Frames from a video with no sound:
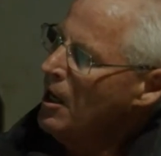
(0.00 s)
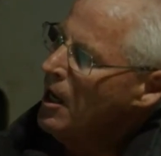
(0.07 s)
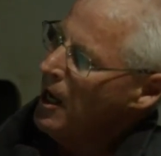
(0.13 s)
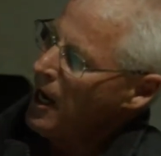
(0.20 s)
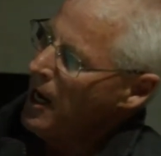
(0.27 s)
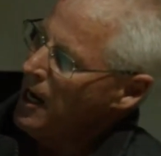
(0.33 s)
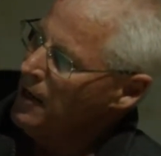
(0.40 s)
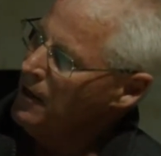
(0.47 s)

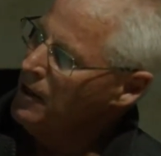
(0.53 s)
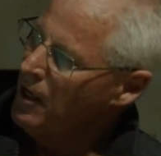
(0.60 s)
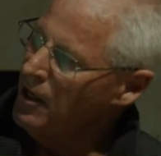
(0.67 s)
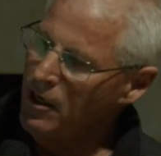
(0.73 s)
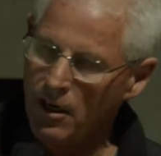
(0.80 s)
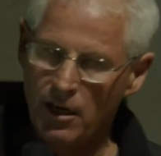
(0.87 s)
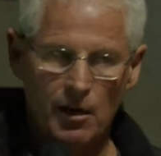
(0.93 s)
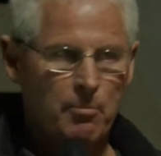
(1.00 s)
and
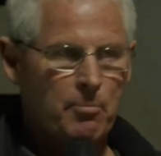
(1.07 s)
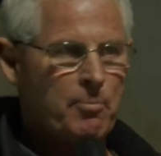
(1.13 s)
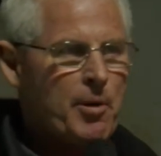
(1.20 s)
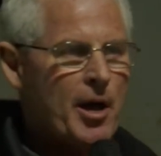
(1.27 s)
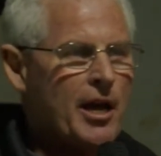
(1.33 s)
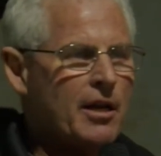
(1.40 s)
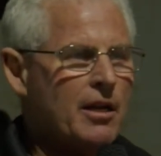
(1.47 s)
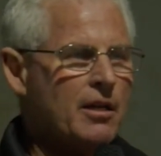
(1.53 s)
you get a
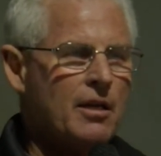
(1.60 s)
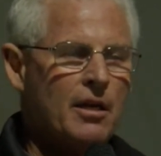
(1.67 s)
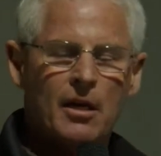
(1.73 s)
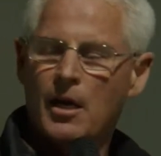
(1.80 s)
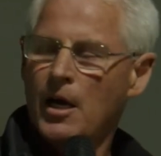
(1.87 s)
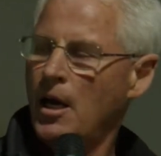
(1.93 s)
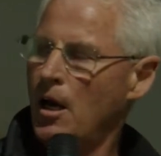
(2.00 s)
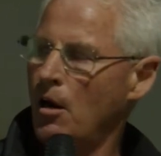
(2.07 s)
pattern
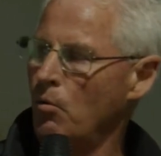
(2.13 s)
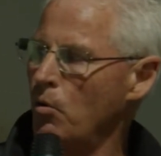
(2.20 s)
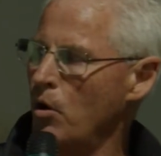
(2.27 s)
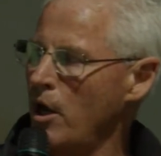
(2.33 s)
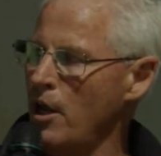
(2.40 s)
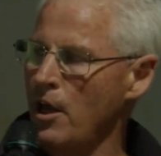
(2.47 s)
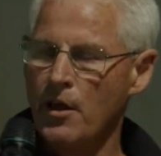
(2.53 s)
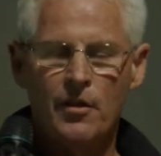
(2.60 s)

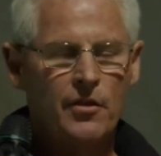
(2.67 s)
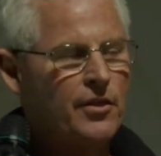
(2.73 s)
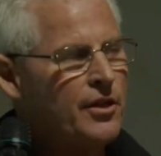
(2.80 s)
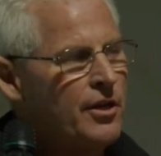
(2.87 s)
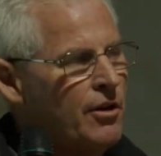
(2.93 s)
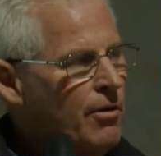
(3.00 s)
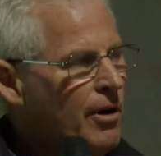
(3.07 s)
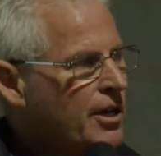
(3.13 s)
where the
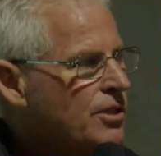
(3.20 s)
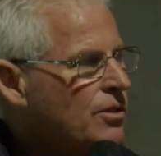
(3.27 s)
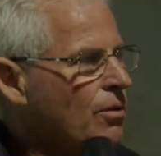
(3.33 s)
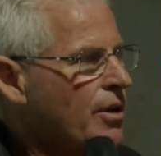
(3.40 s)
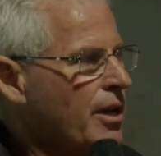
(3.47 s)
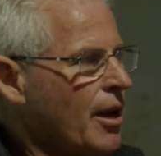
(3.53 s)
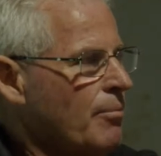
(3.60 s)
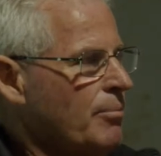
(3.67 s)
creeks
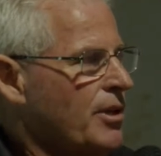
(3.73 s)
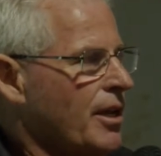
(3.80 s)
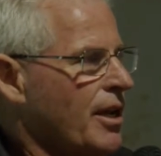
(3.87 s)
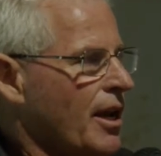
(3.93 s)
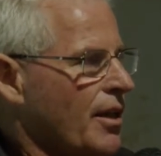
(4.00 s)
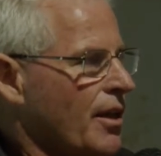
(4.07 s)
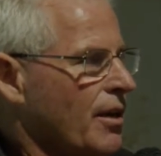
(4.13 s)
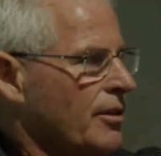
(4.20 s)
all come
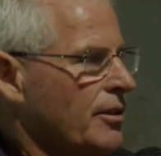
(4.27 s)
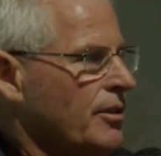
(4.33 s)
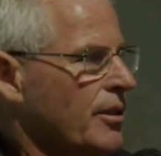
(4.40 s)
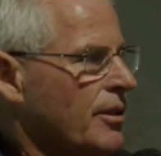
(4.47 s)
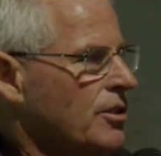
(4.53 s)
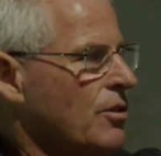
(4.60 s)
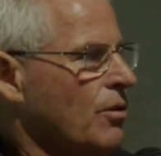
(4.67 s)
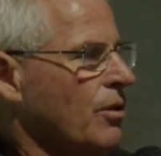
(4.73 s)
together.
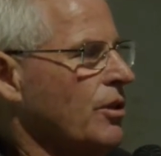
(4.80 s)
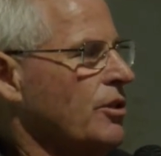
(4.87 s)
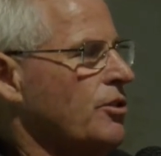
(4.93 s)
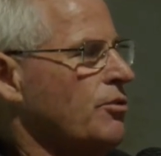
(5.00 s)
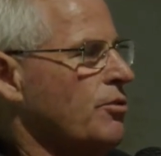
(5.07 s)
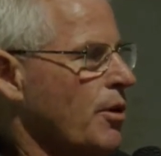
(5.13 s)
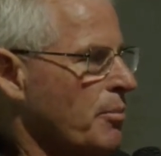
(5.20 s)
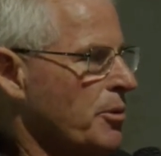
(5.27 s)
It's called a
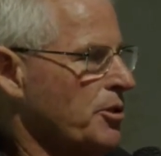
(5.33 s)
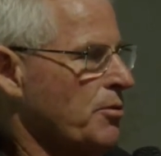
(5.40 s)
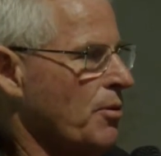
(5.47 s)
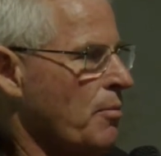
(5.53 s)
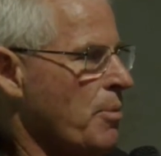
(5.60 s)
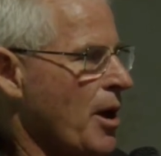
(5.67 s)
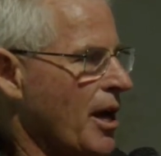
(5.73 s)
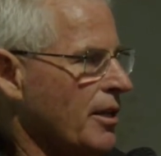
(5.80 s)
tributary
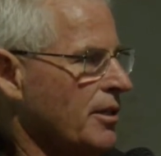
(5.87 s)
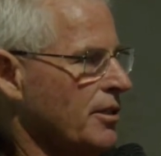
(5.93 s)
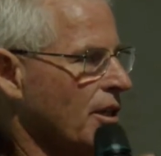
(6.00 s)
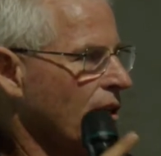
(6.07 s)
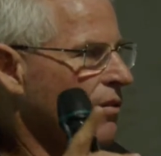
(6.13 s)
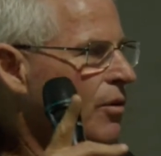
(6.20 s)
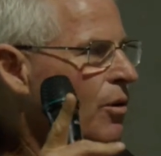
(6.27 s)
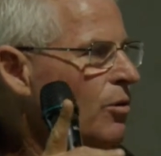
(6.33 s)
pattern. So
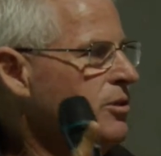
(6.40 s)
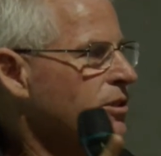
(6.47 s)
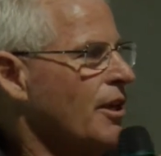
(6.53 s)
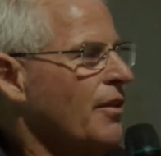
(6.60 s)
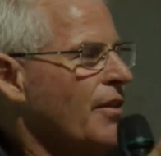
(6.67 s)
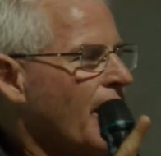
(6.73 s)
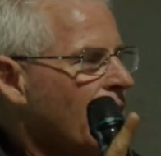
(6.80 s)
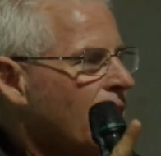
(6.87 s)
you've all
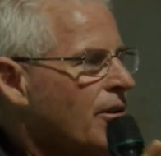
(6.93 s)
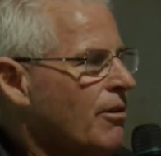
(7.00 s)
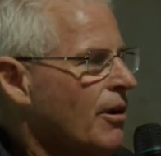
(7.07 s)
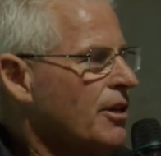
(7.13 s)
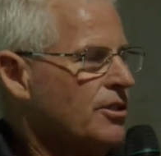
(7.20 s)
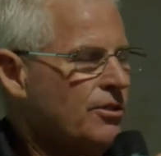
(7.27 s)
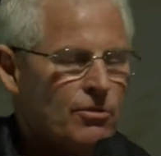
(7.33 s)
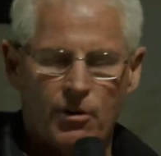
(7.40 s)
seen that,
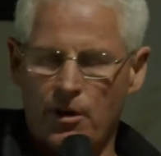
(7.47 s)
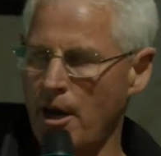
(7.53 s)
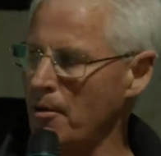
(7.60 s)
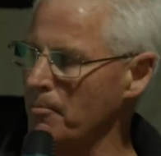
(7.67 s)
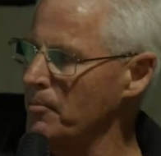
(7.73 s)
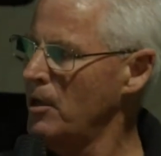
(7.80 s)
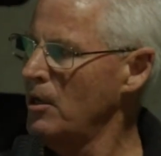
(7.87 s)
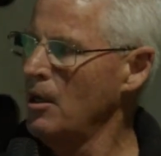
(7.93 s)
creeks join
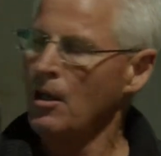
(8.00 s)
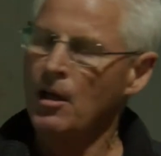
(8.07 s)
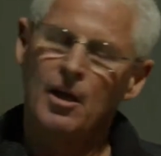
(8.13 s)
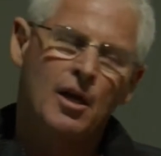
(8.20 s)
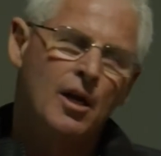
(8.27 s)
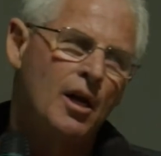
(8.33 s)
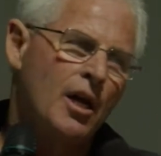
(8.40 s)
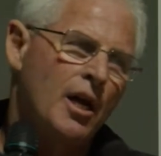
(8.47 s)
up.
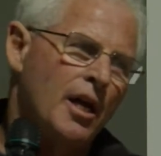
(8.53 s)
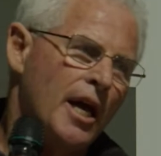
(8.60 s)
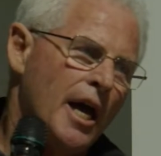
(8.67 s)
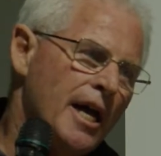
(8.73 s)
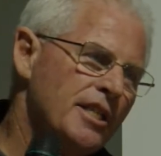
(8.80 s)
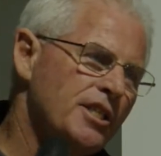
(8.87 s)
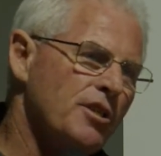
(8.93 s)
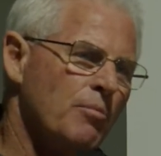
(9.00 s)

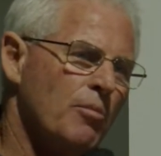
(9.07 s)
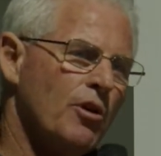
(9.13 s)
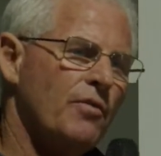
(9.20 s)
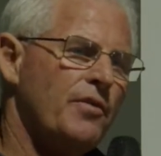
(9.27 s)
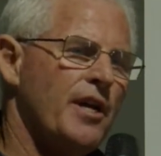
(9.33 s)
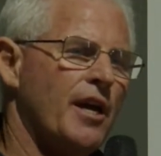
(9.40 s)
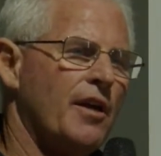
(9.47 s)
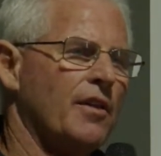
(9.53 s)
As you move
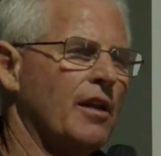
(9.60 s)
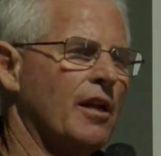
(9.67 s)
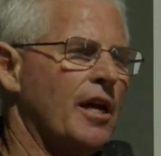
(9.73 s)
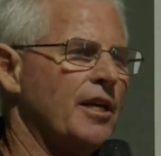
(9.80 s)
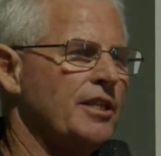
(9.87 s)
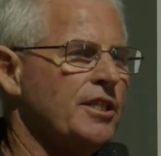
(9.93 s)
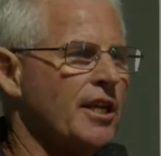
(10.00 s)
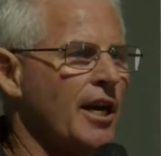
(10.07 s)
down the
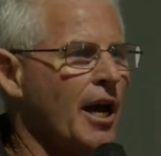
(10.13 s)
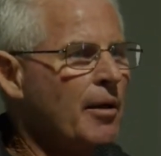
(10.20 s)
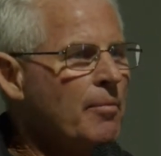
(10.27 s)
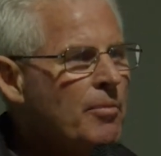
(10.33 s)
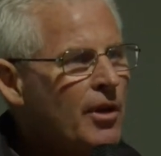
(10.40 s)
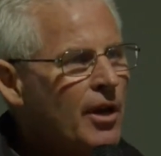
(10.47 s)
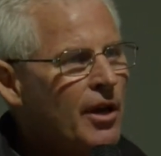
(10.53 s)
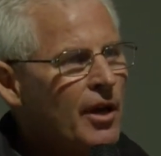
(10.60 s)
landscape,
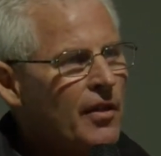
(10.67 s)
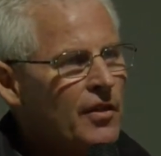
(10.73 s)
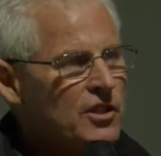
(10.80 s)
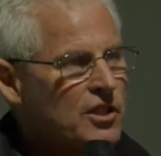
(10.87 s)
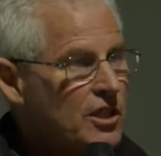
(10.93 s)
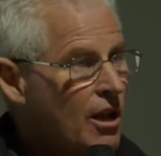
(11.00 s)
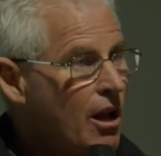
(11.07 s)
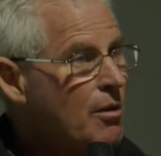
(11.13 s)
the
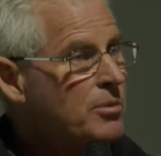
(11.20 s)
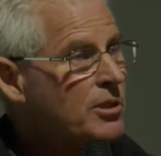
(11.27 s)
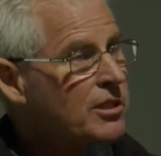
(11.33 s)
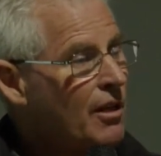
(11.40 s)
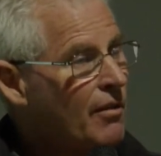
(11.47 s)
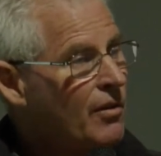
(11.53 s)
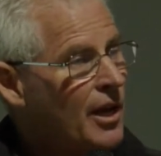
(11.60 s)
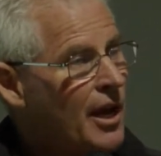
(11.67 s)
slopes
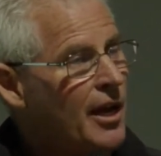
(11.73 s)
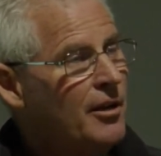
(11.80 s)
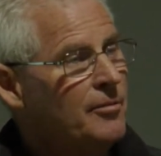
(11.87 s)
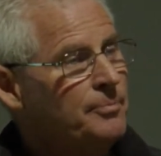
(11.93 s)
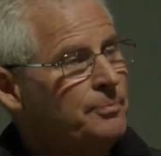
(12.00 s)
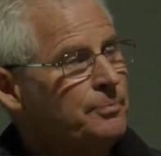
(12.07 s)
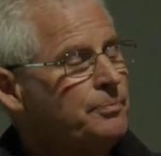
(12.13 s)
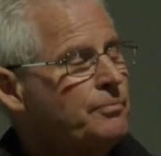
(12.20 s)
level
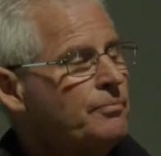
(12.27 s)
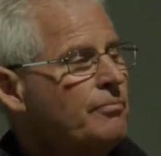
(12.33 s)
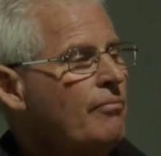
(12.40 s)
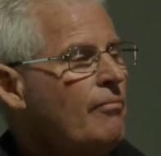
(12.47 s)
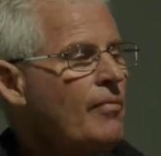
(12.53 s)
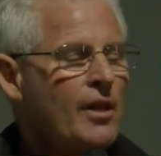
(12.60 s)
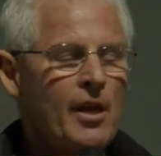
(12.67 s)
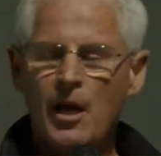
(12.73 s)
out,
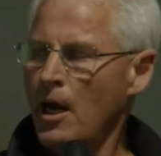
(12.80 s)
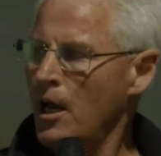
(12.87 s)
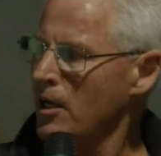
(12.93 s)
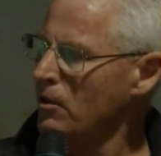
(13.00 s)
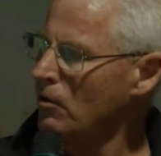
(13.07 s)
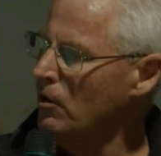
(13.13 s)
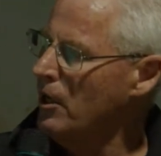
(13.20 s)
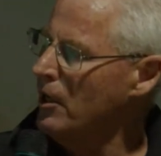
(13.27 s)
and
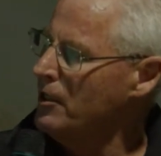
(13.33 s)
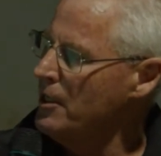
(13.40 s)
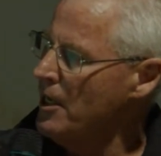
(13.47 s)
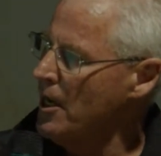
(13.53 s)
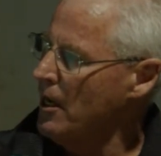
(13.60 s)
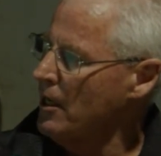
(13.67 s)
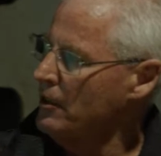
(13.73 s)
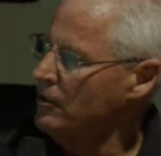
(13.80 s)
you'll get
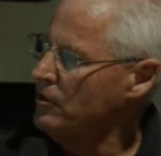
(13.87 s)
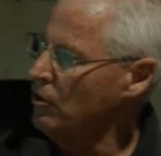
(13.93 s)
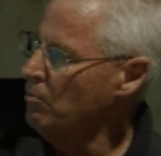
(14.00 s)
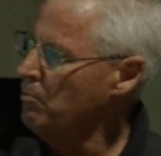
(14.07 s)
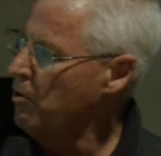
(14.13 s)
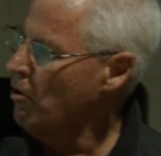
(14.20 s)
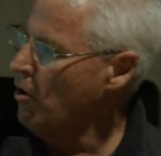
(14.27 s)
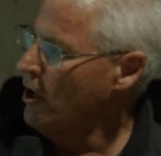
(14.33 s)
down to a
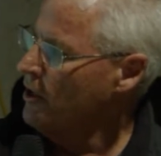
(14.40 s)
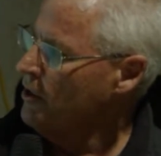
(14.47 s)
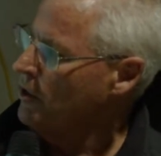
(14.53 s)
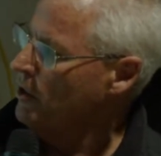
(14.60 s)
point